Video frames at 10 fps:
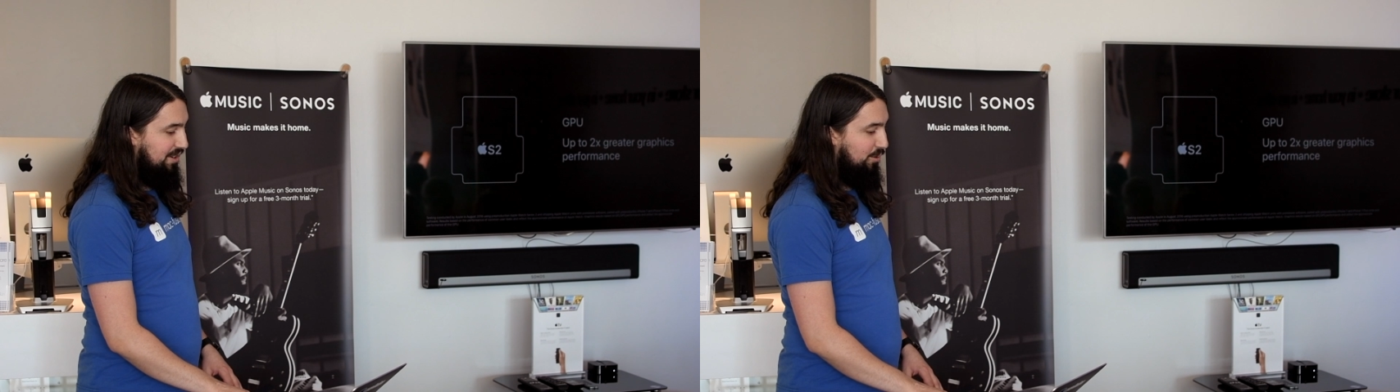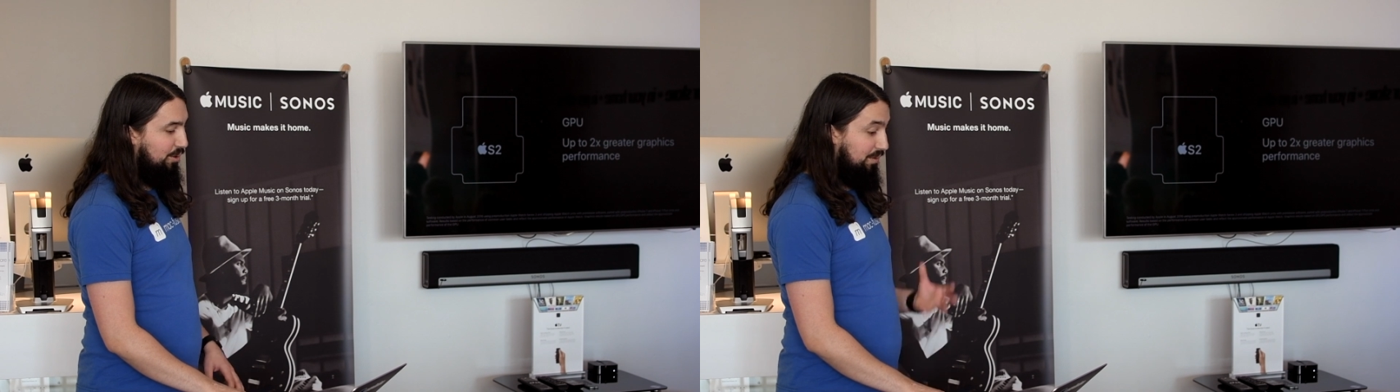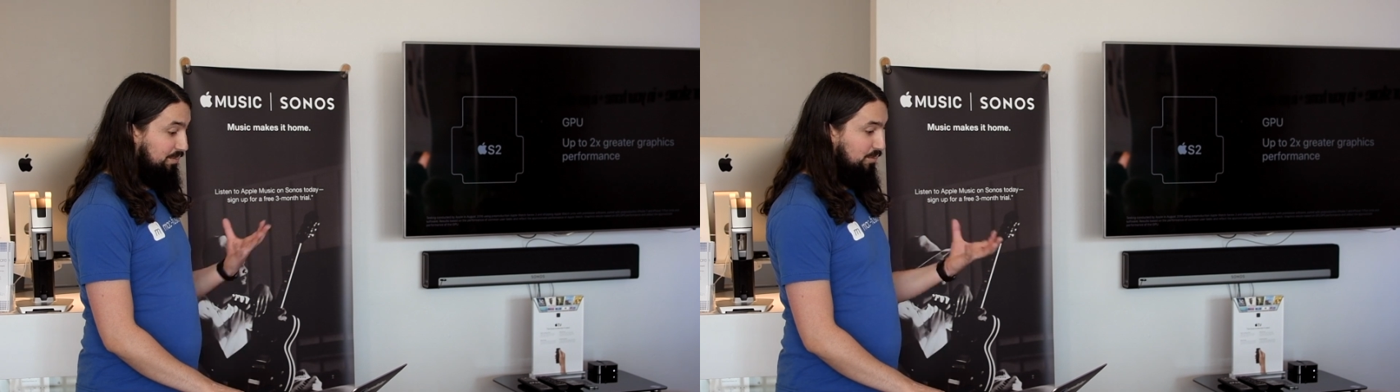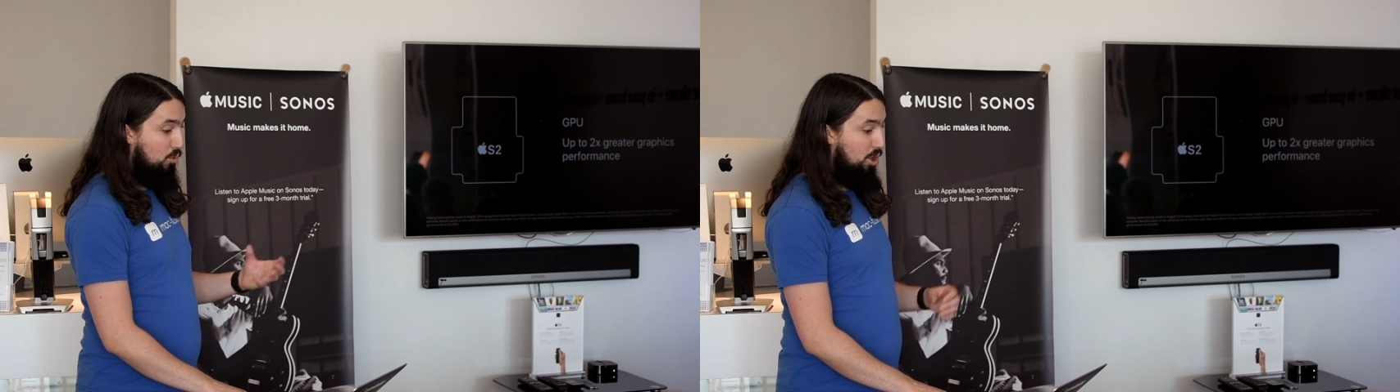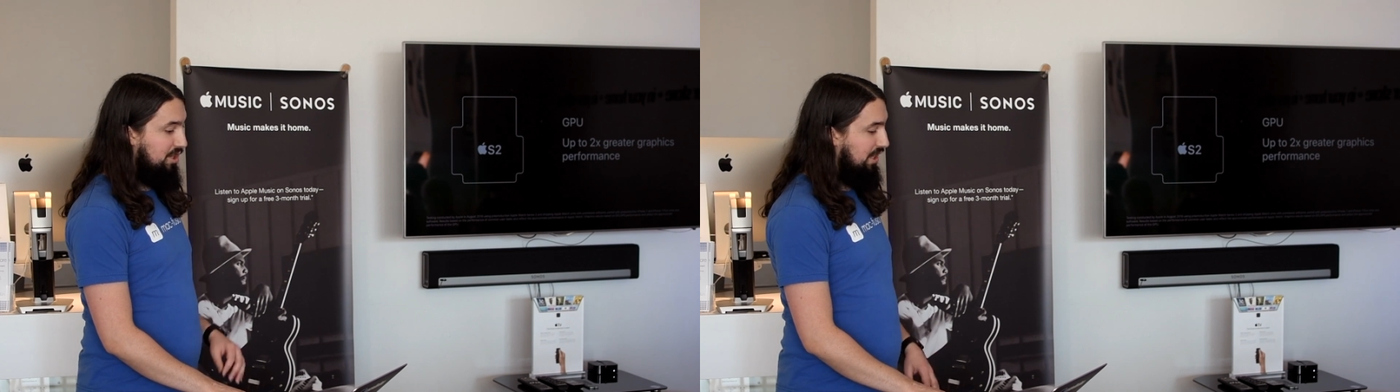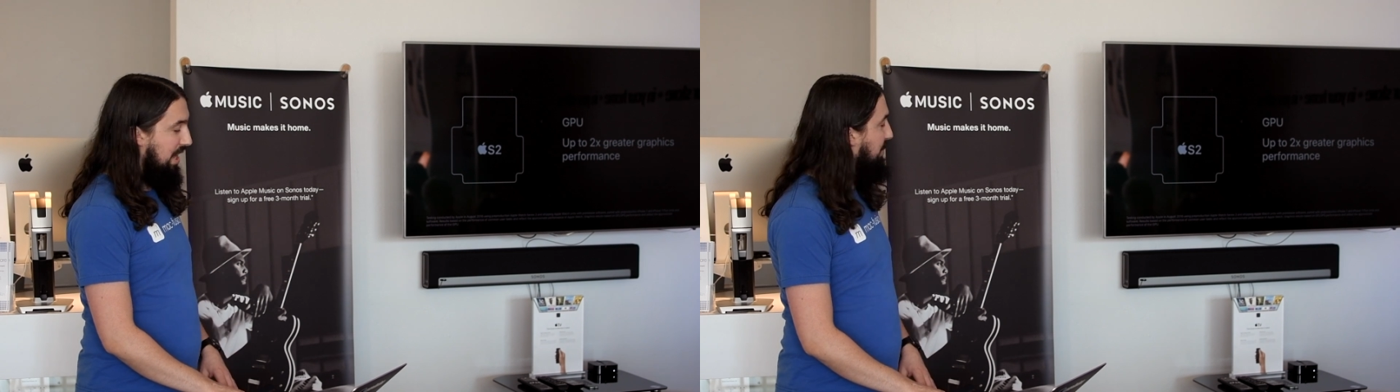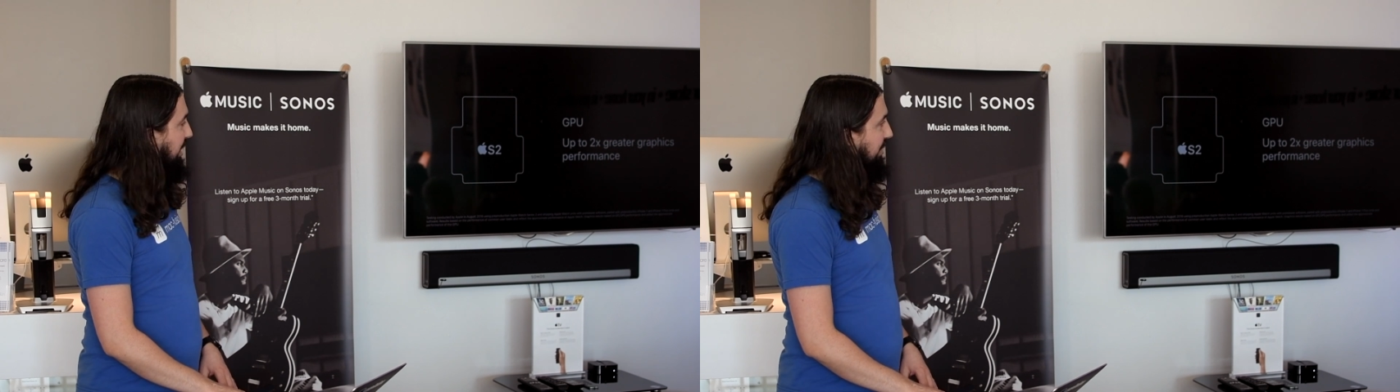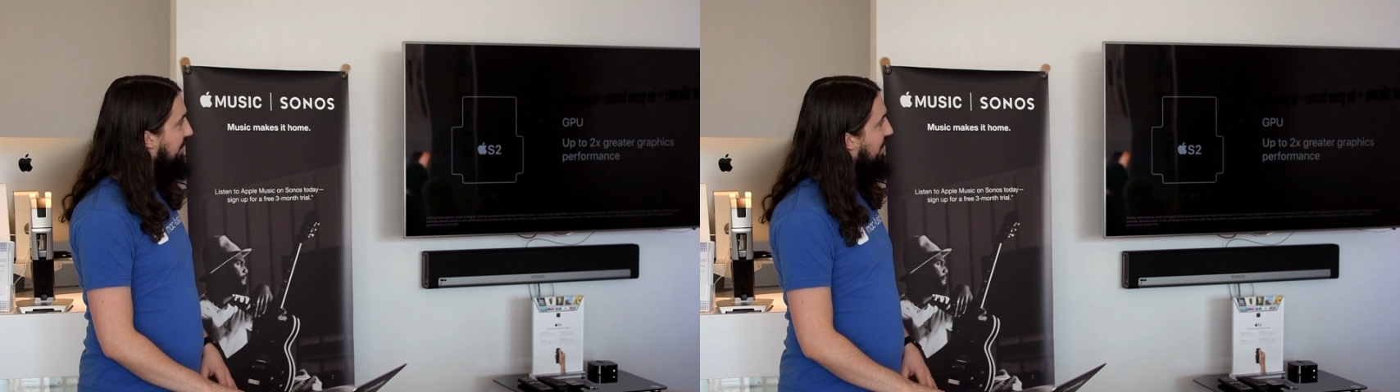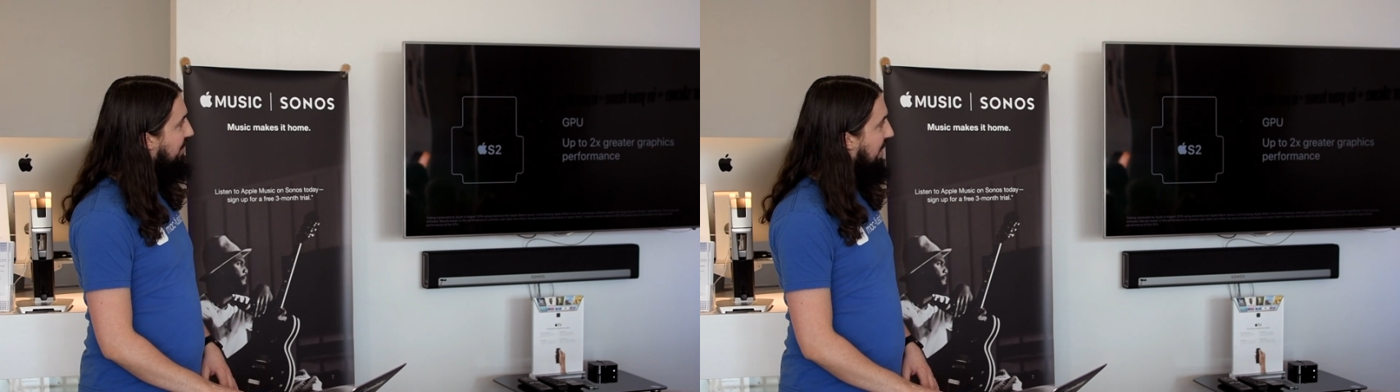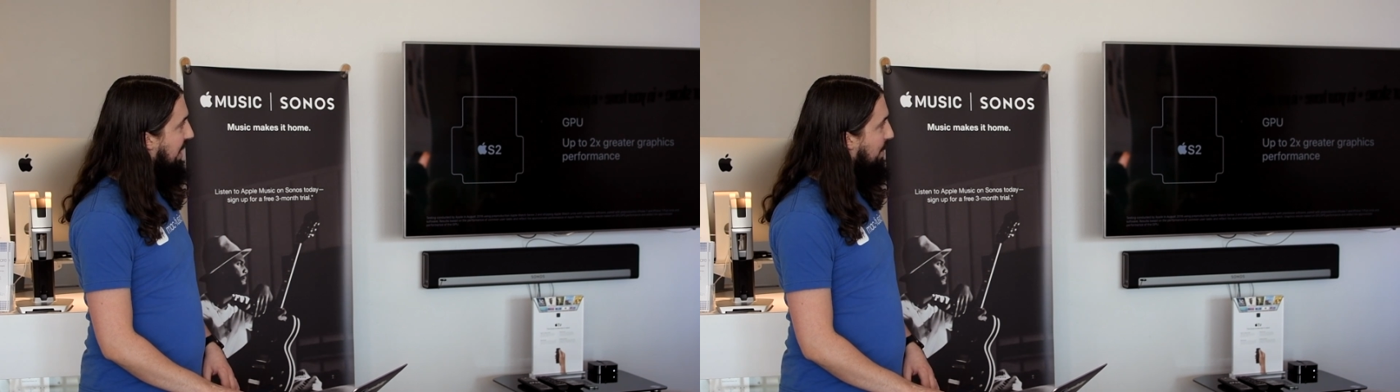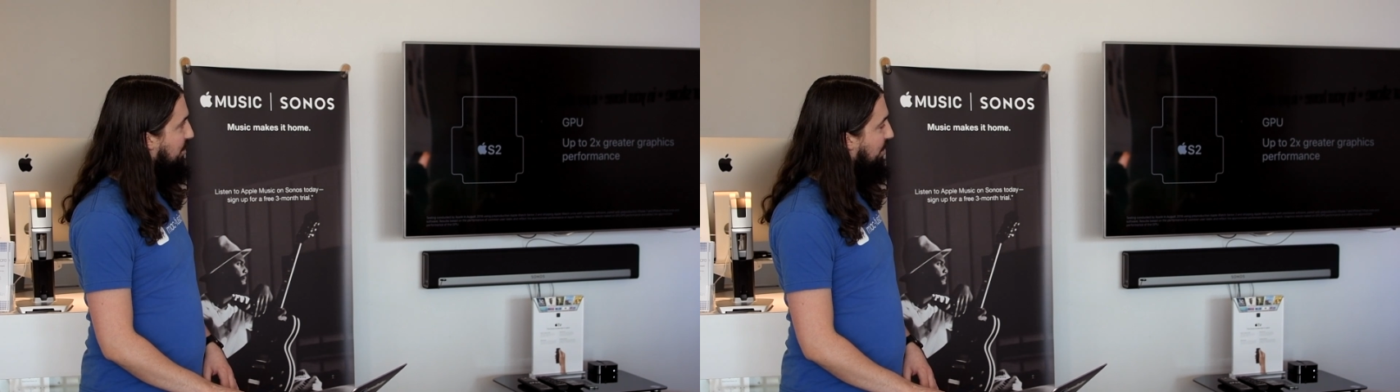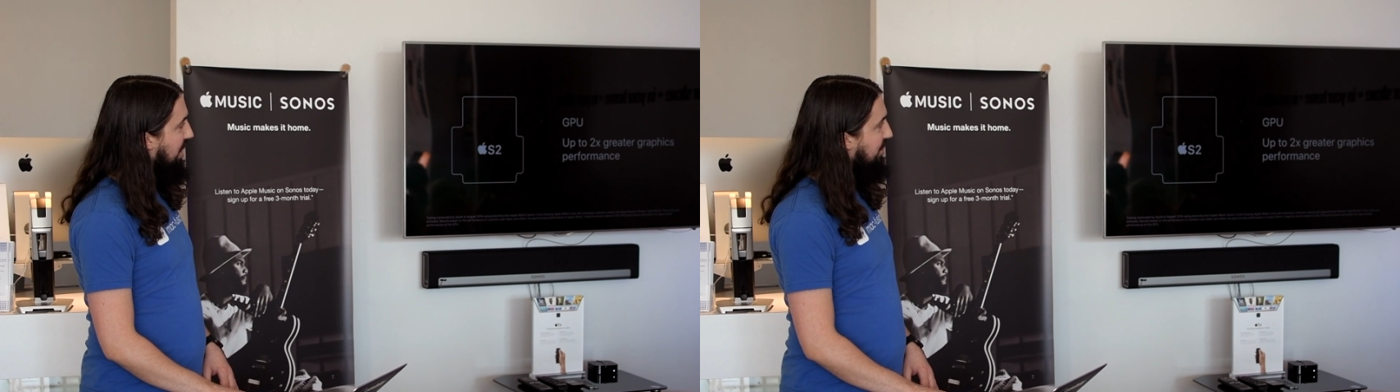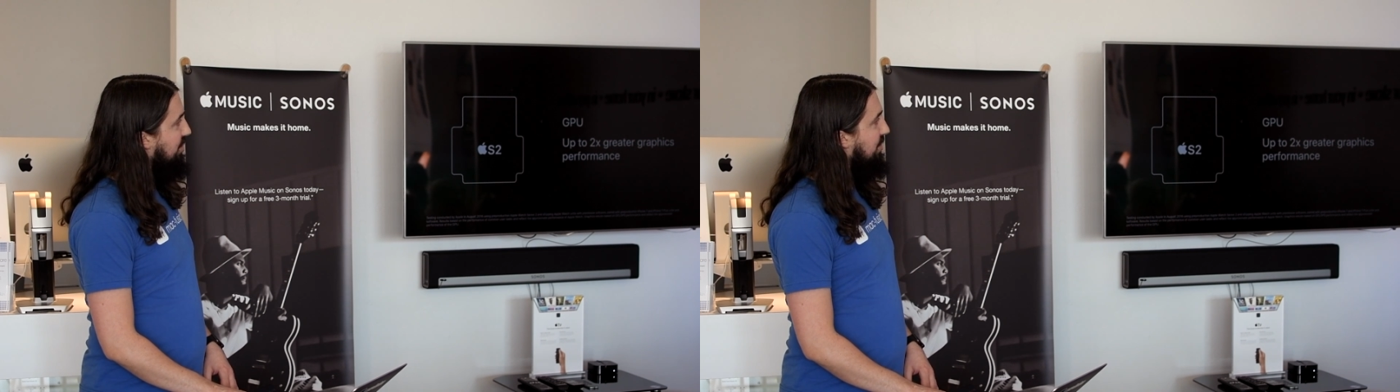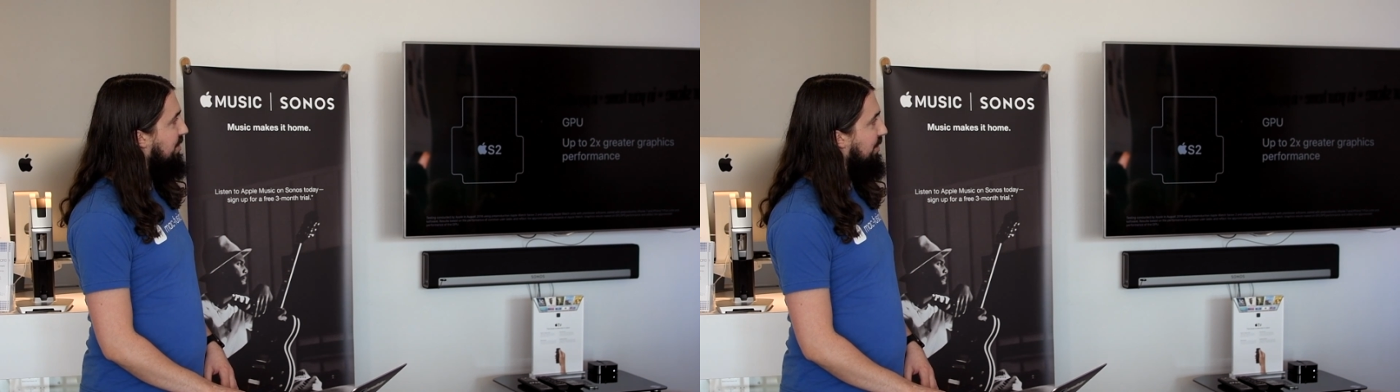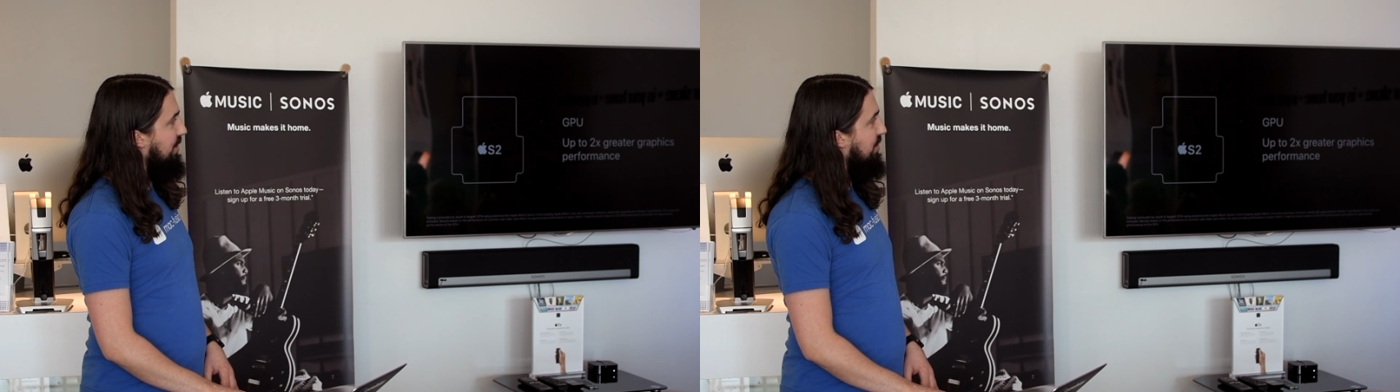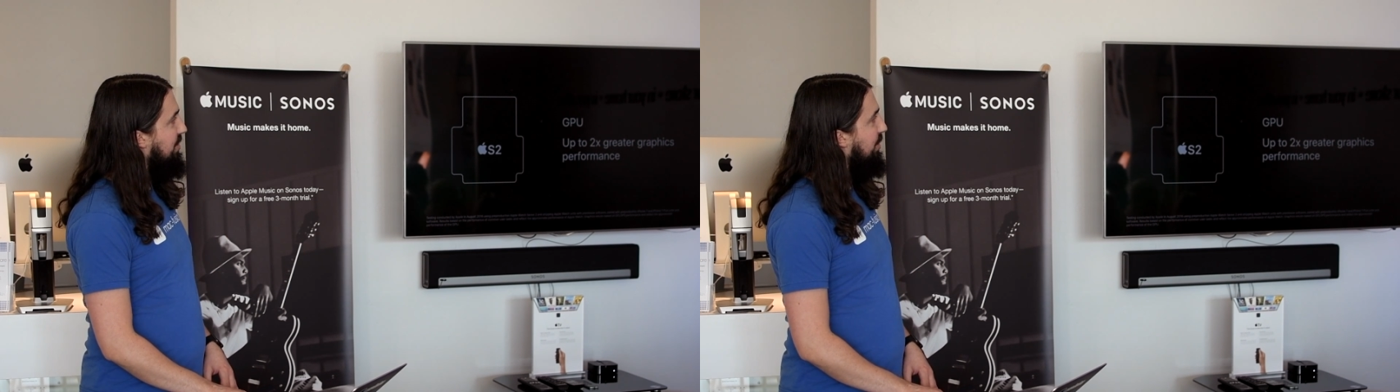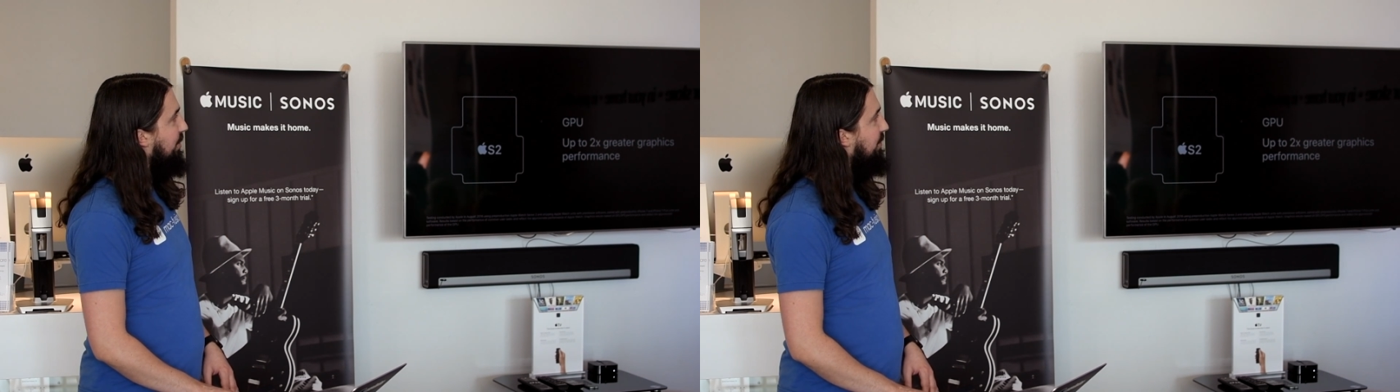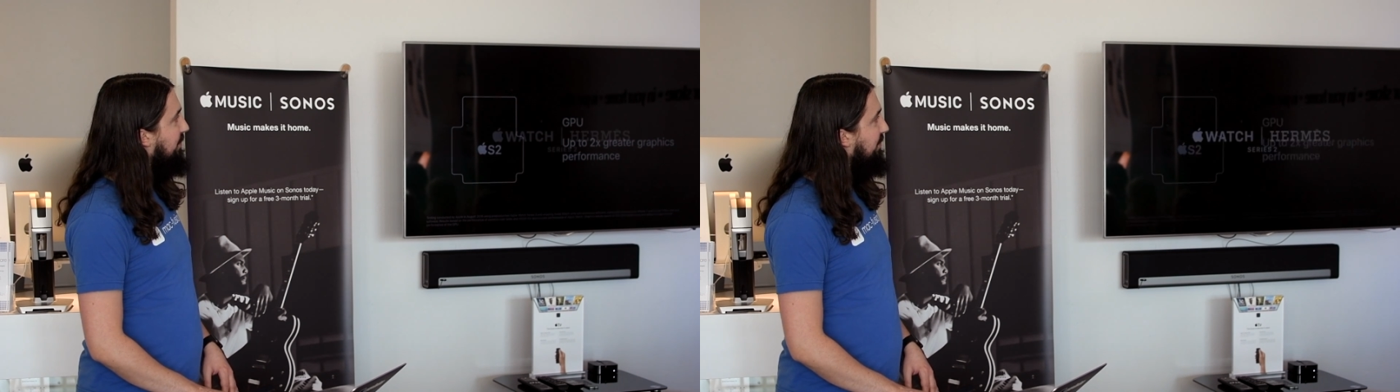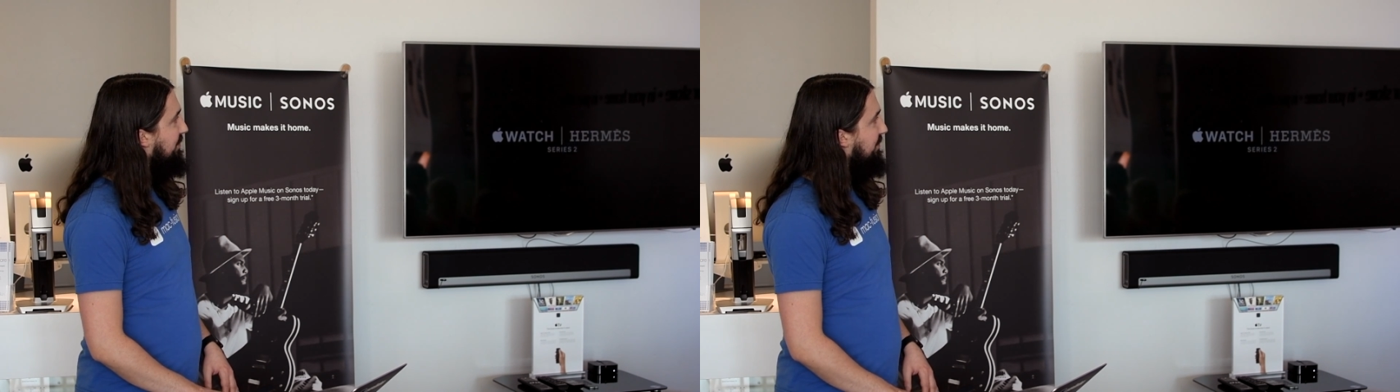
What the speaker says: or work a lot better on that Apple Watch Series 2.